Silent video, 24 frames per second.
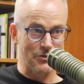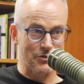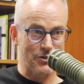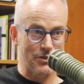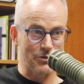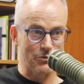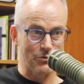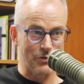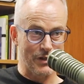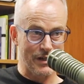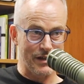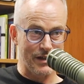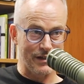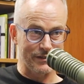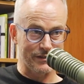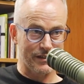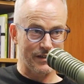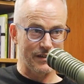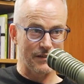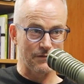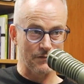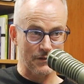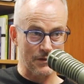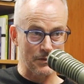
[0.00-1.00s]
and chilled
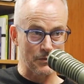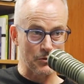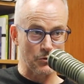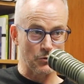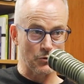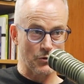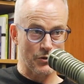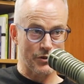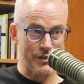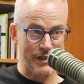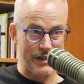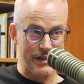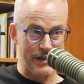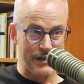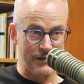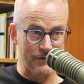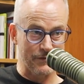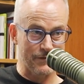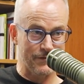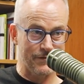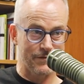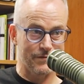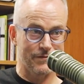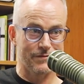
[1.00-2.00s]
out, comfortable,
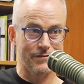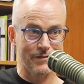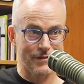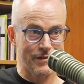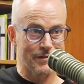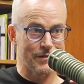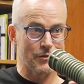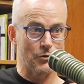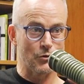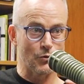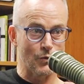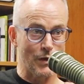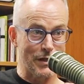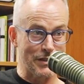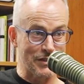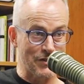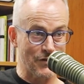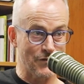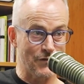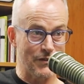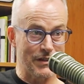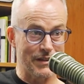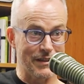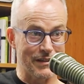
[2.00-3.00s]
safe,
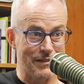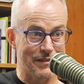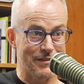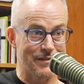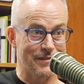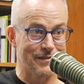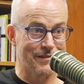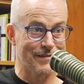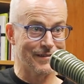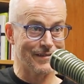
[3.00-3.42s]
always fed.